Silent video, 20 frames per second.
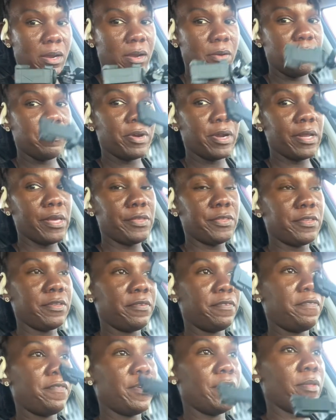I'm ready to
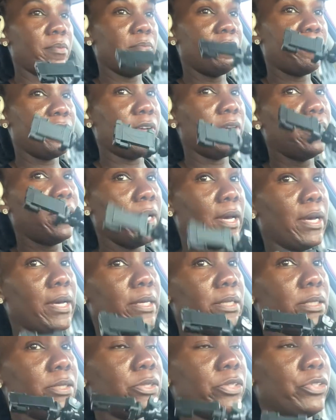film for you
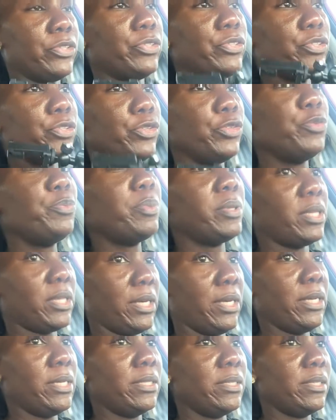guys this new
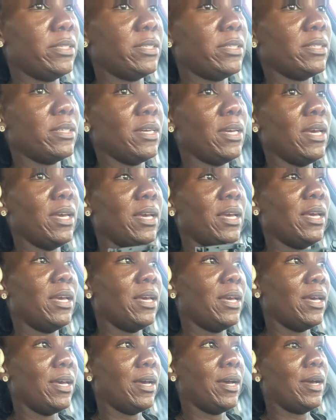place.
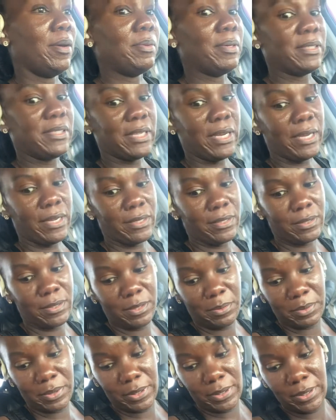I'm excited to see
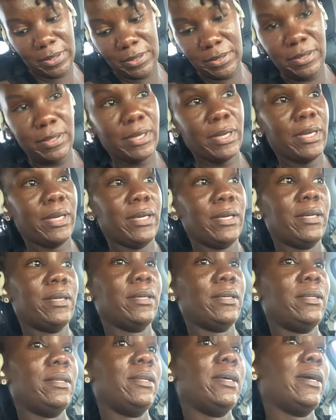what it looks
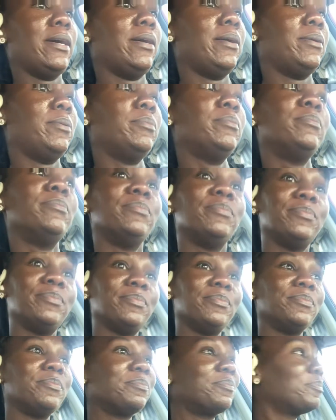like now. Hmm.